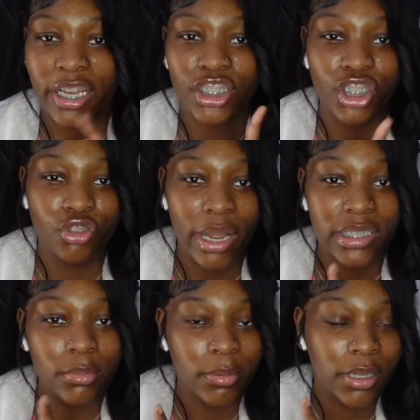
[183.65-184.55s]
Because she
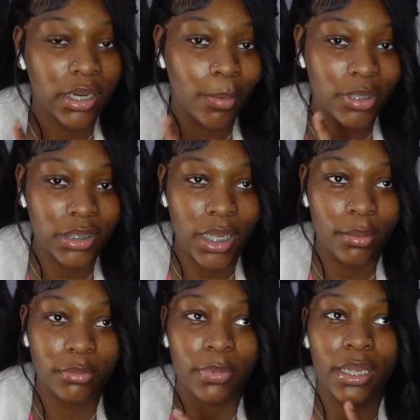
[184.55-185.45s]
trashed me a couple of
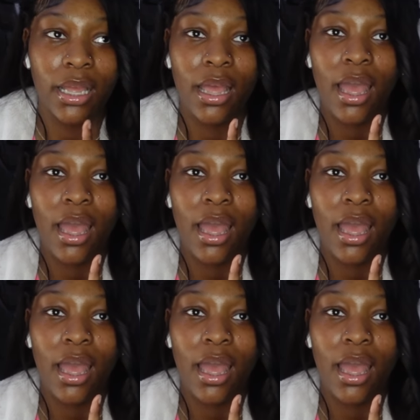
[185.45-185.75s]
times, but